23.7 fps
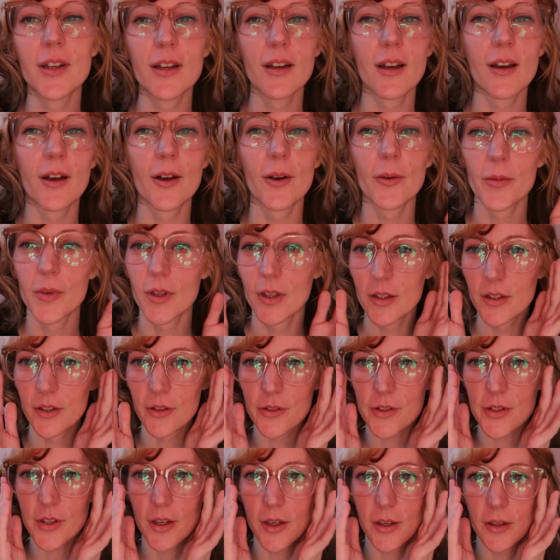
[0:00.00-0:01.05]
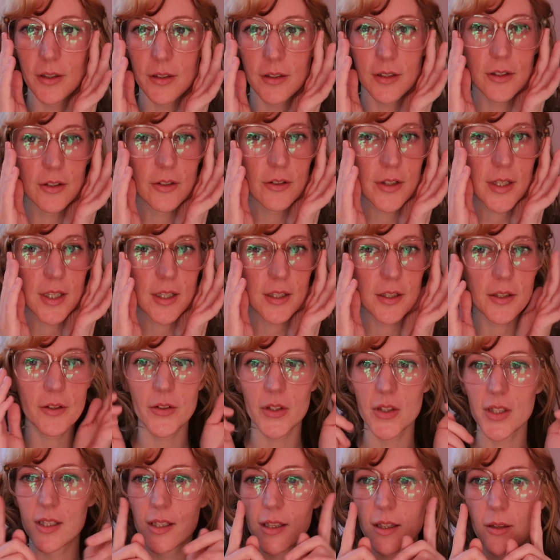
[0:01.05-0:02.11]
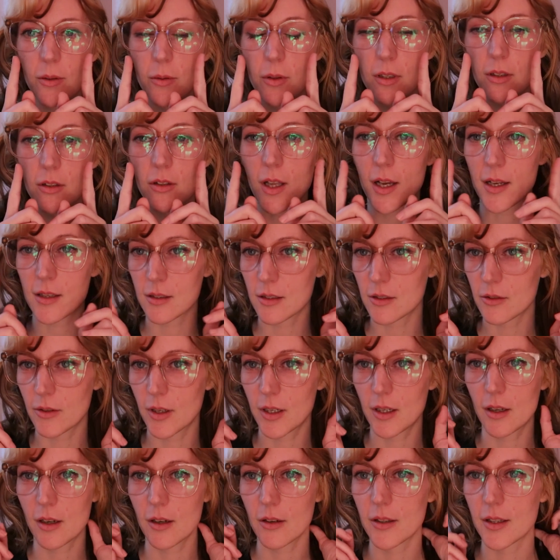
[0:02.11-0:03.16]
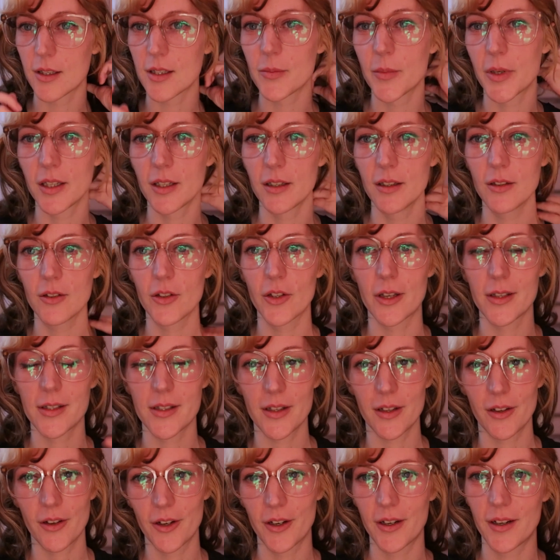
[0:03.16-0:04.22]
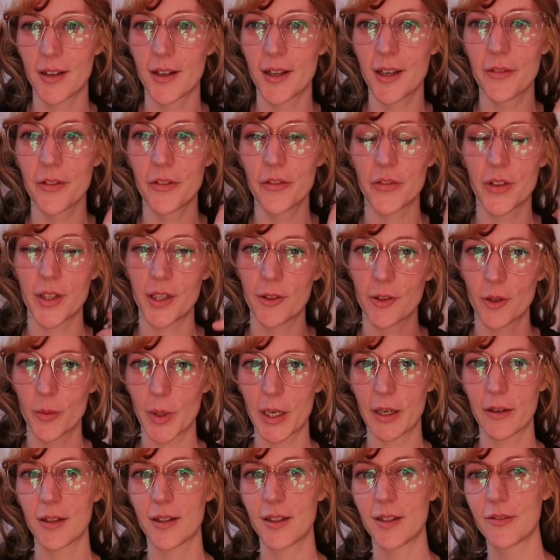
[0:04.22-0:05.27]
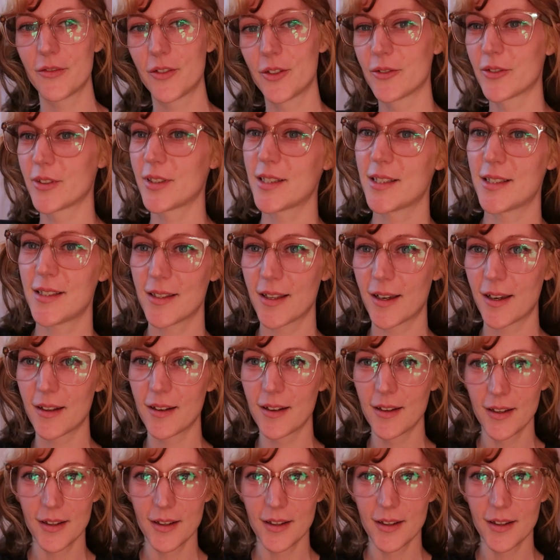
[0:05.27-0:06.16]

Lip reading: The green that you can see in the glasses right now, that's my closet garden. I have a video about it if you want to see that.